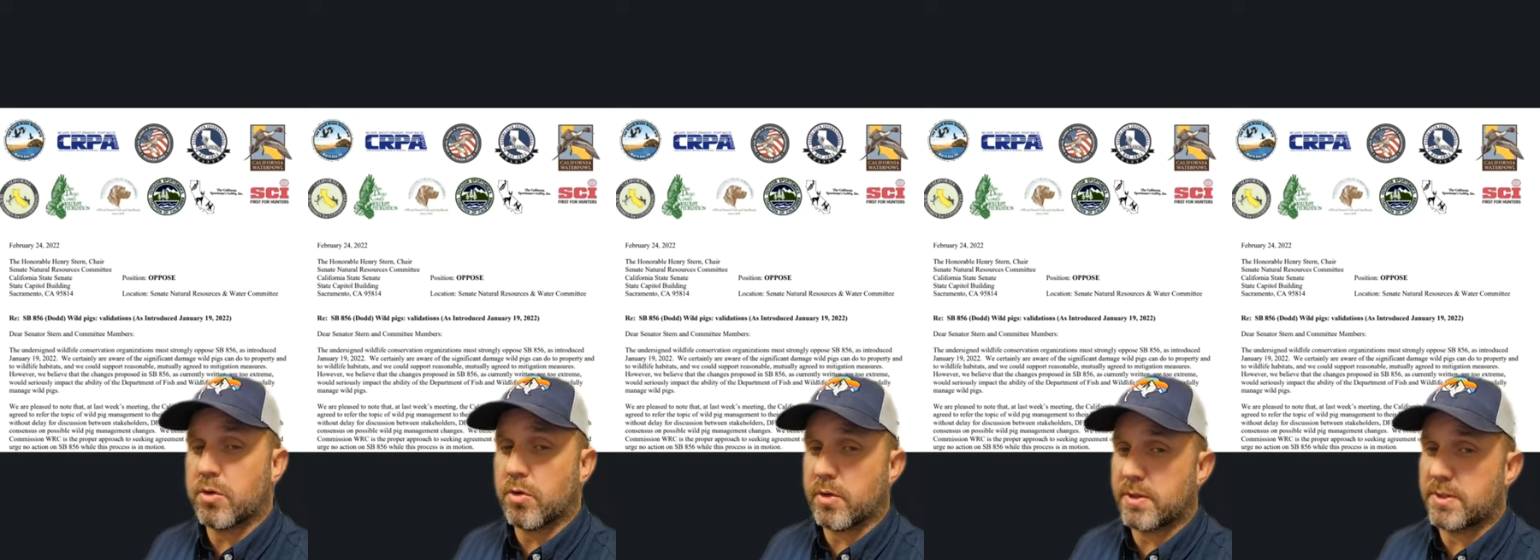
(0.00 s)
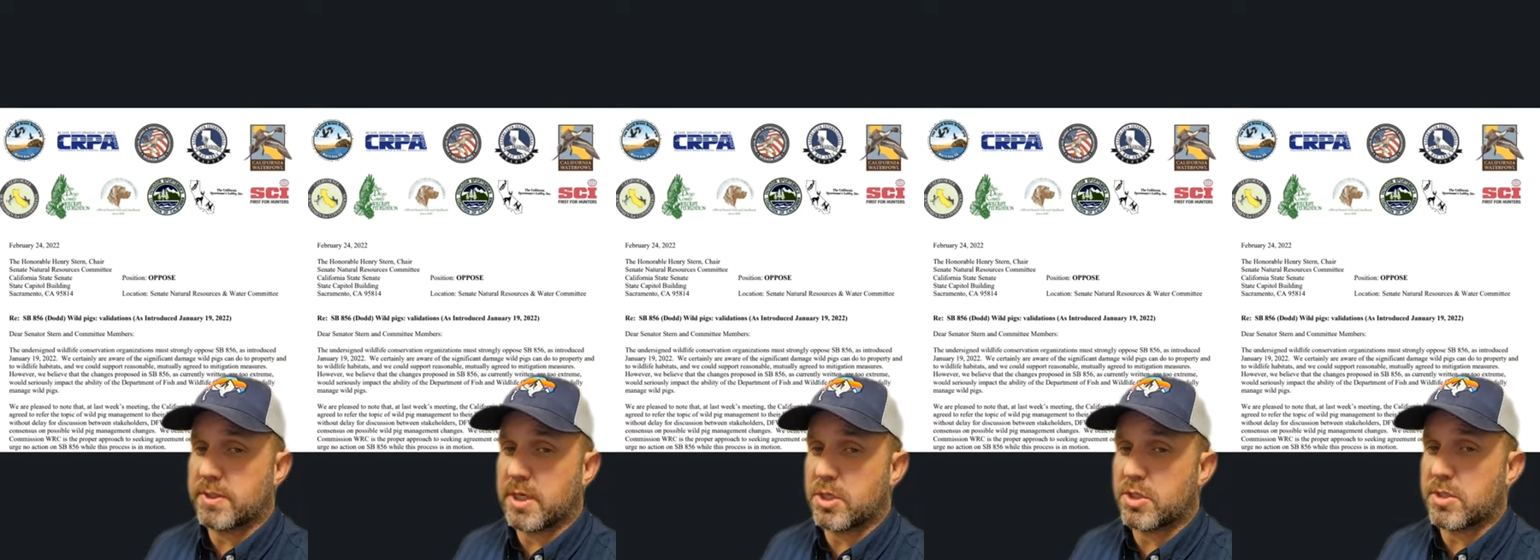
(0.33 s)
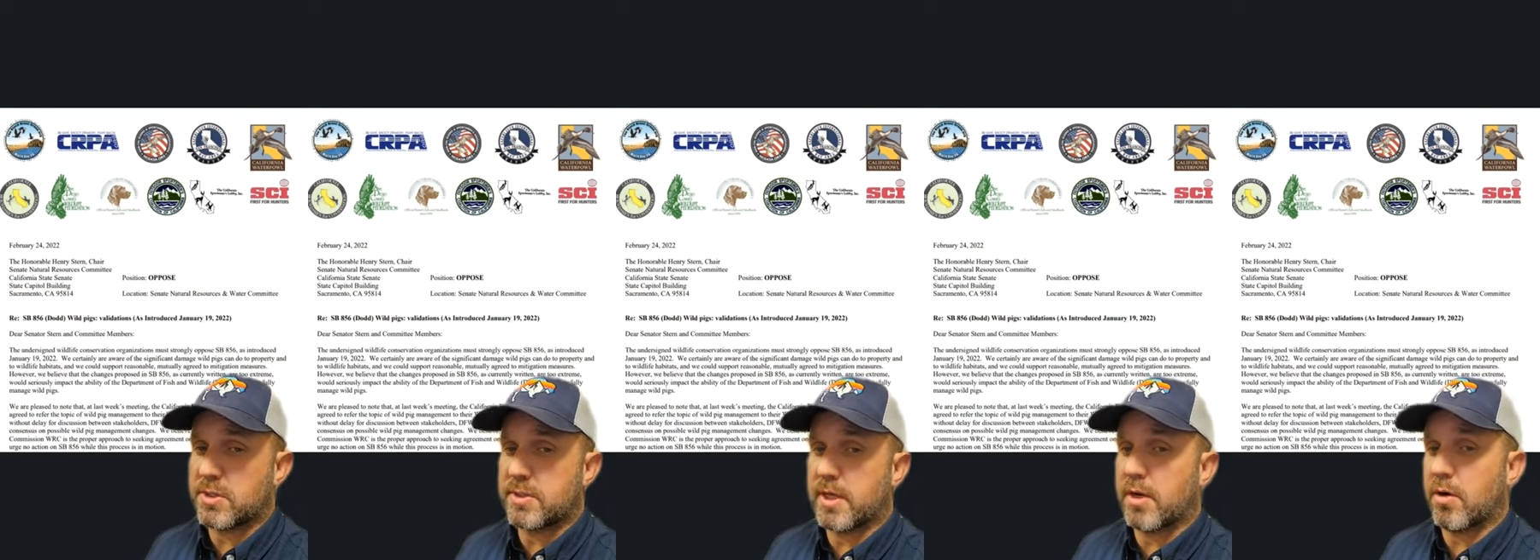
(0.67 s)

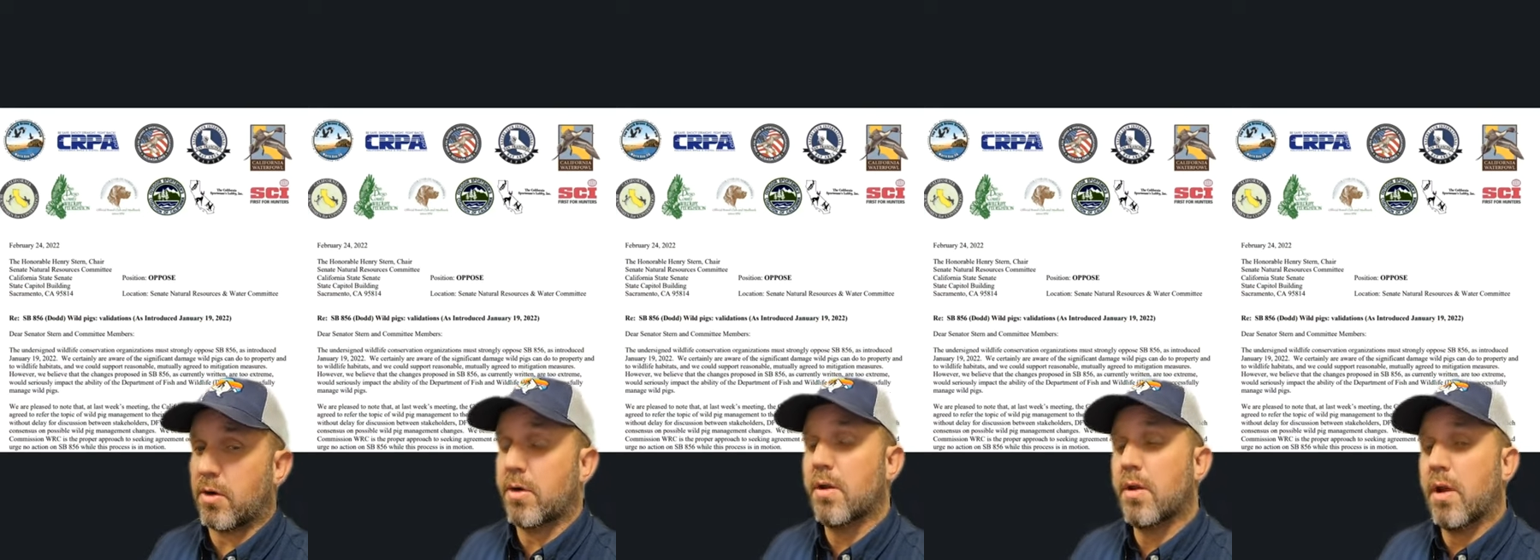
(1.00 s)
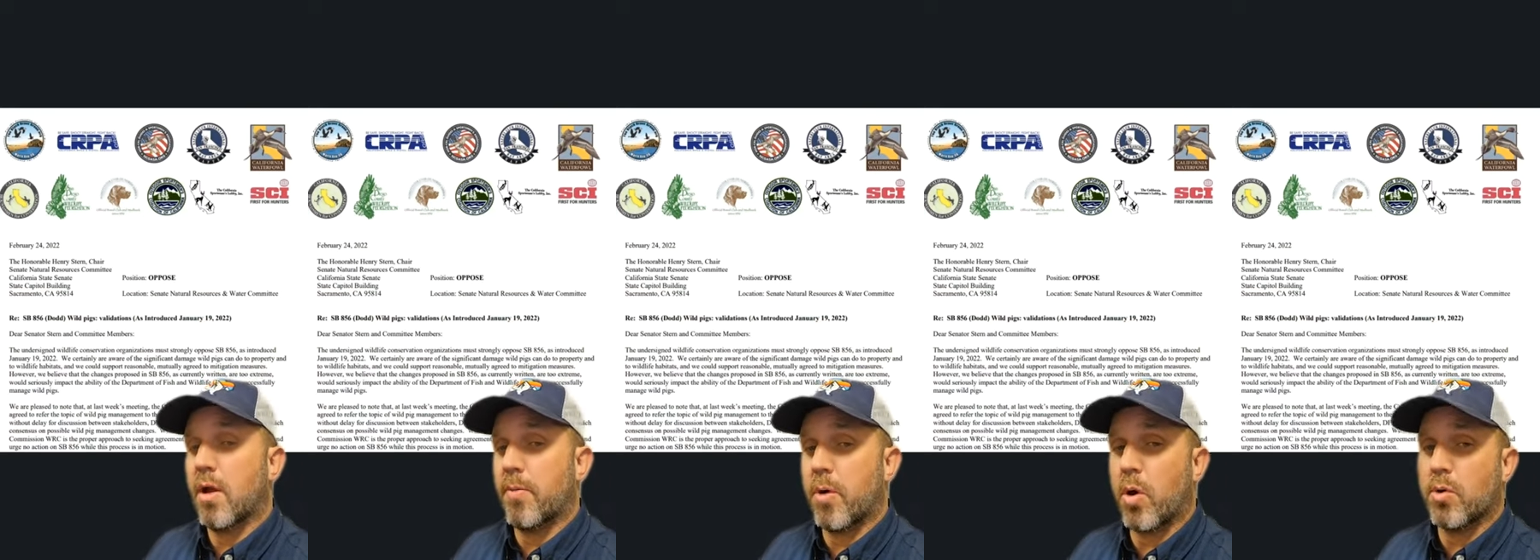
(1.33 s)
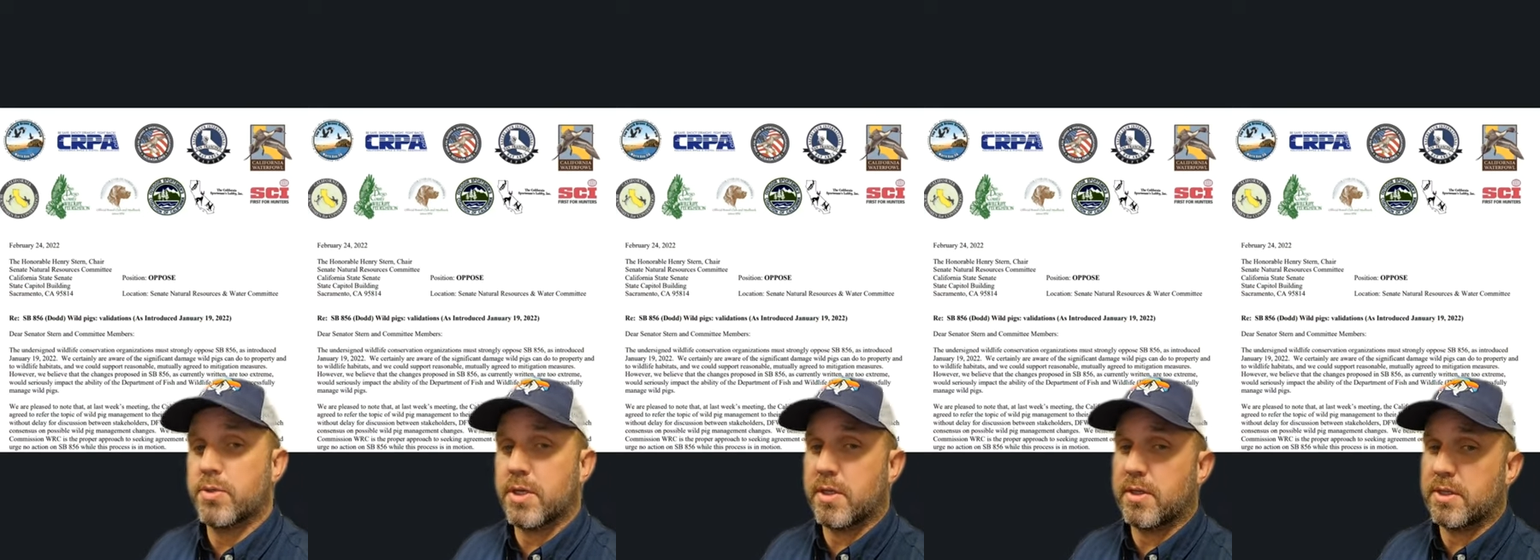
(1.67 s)
organizations that are
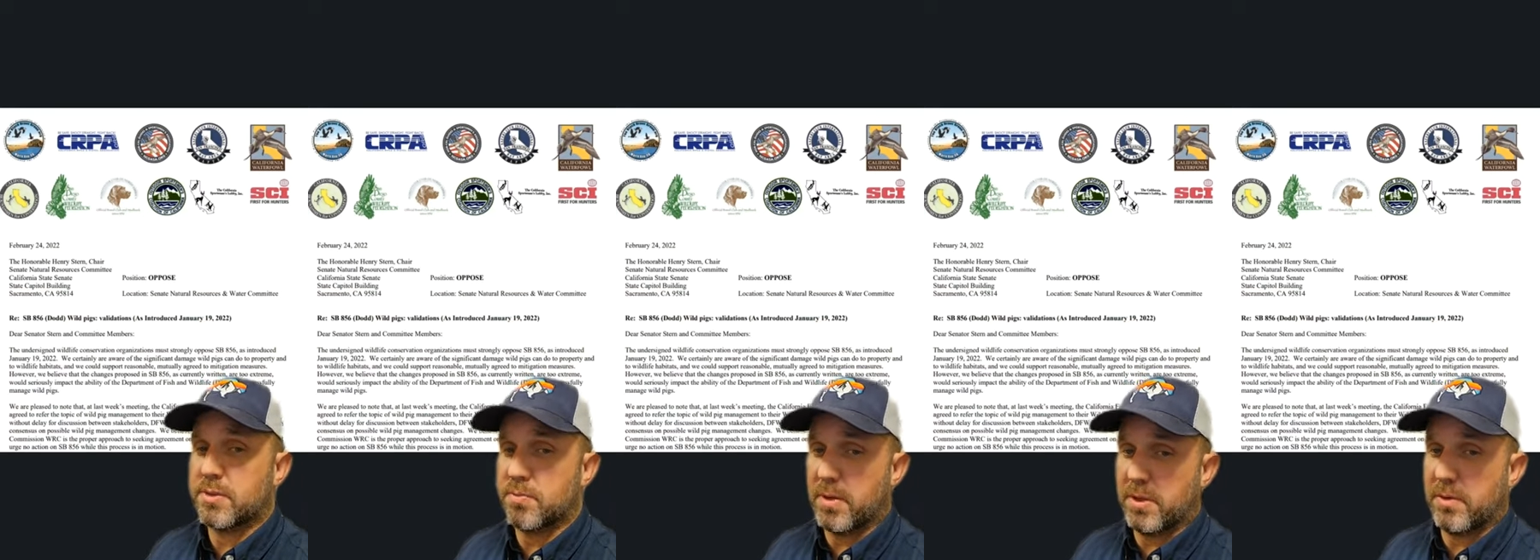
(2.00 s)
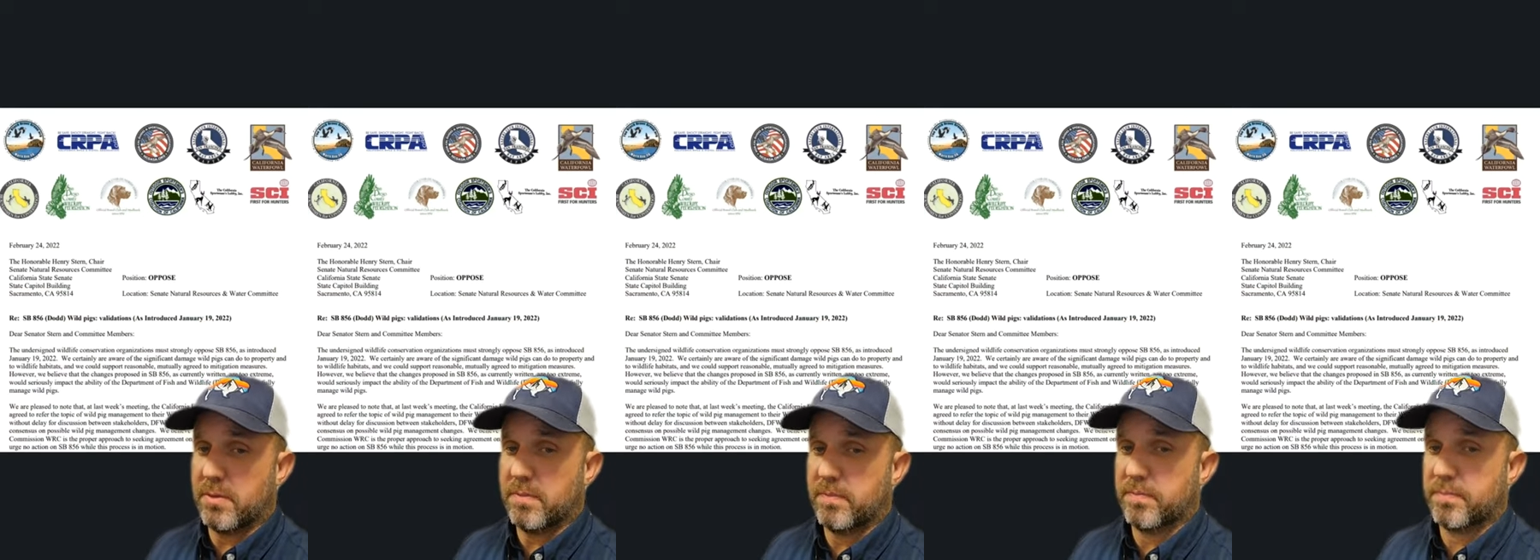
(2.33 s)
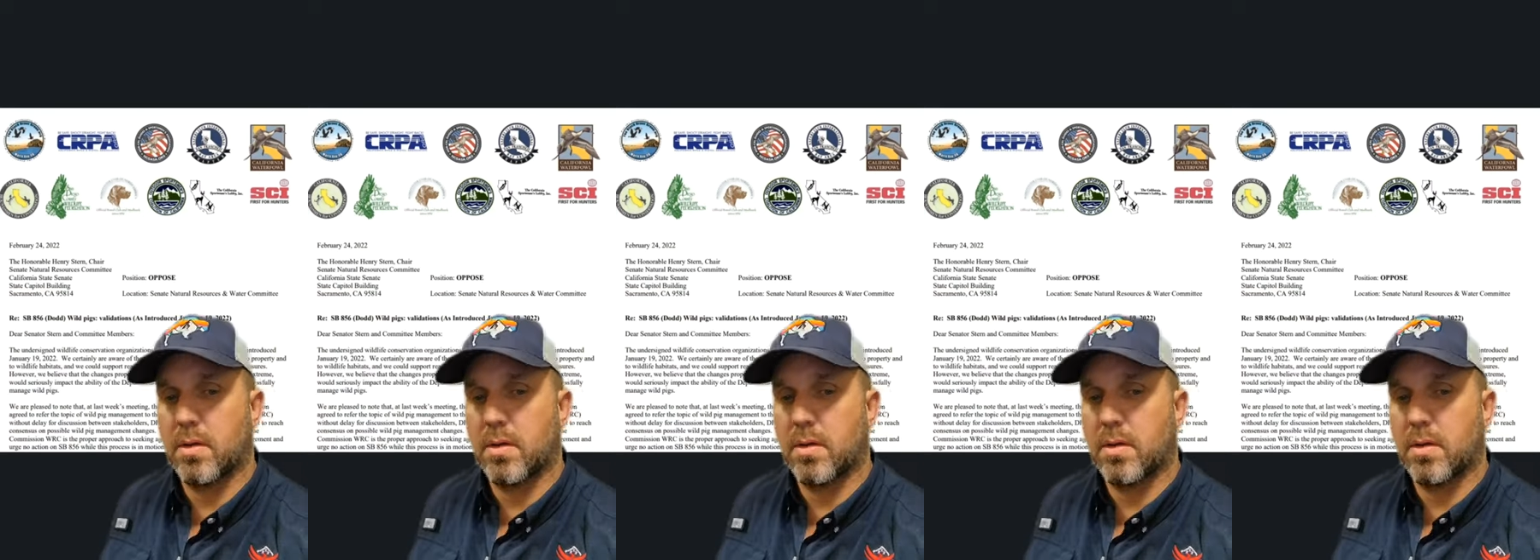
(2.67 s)
opposing this bill,